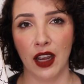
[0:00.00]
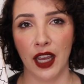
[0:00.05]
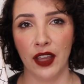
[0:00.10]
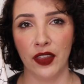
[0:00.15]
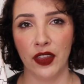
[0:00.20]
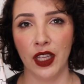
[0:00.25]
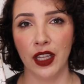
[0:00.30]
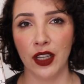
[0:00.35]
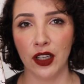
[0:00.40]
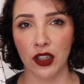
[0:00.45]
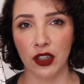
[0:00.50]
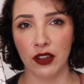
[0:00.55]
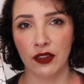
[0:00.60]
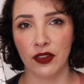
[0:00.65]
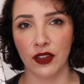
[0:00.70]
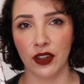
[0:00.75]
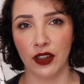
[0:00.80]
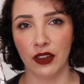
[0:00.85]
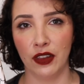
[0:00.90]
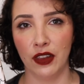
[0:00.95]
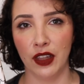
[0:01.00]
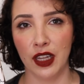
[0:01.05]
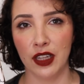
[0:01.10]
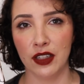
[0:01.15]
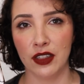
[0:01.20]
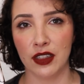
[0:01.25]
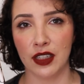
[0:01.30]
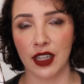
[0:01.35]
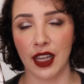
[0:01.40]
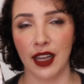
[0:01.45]
I think of
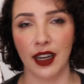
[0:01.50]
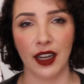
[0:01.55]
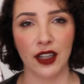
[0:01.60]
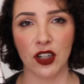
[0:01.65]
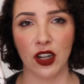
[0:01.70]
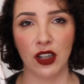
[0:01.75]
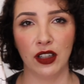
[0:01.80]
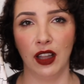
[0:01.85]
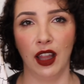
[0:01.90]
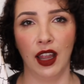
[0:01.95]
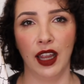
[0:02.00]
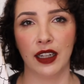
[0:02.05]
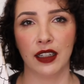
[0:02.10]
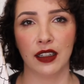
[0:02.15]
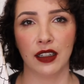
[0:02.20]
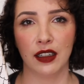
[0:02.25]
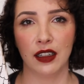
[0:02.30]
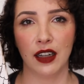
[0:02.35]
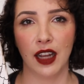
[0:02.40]
this and I don't like it.